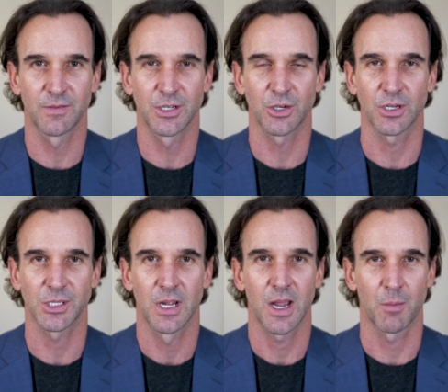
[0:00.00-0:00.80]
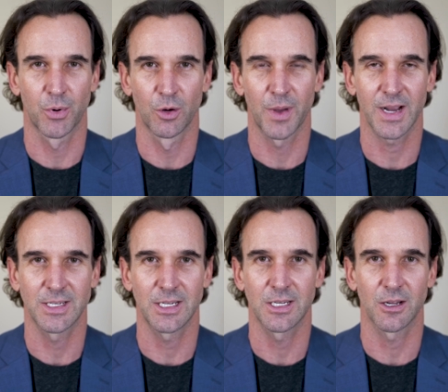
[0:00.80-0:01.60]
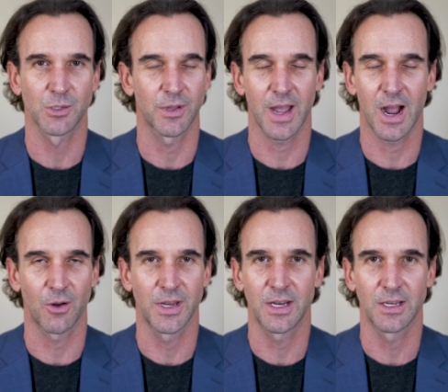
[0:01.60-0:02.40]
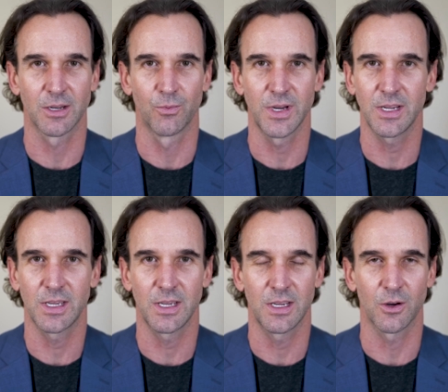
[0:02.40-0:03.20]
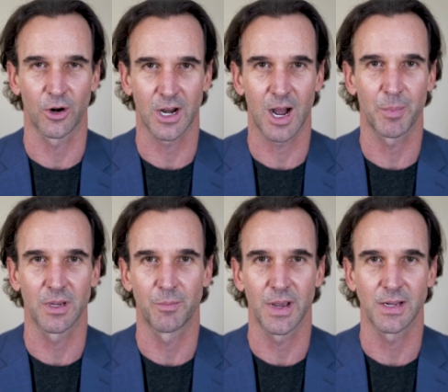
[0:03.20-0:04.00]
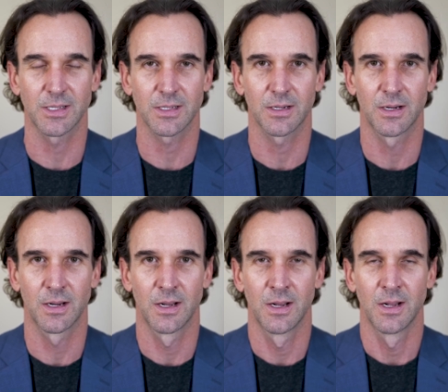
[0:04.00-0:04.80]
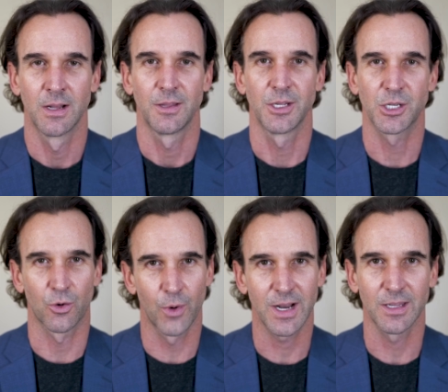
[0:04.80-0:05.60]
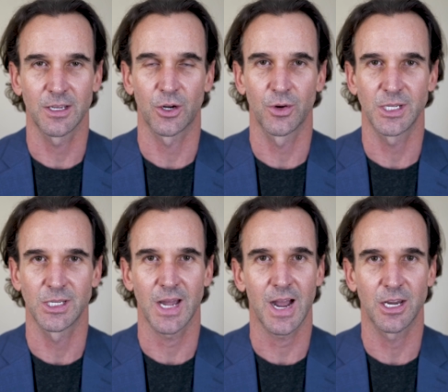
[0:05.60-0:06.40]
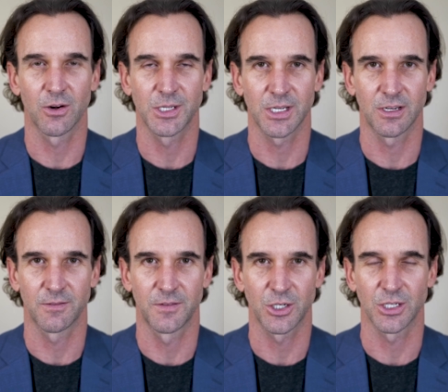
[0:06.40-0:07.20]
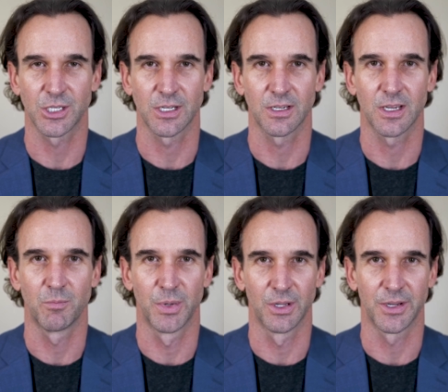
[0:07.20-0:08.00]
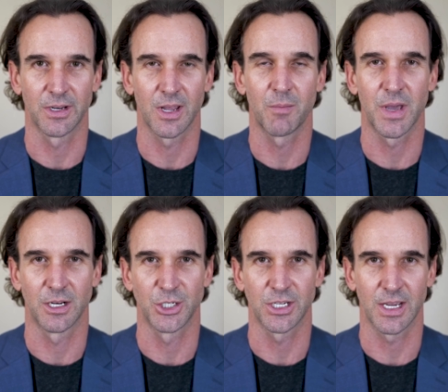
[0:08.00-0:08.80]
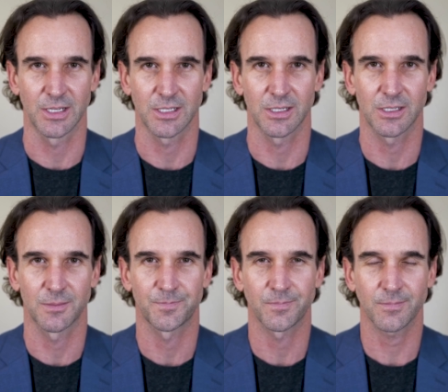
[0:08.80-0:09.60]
of interest and pull back details without needing to rekey or copy and paste. This greatly increases accuracy and efficiency in building and managing cases.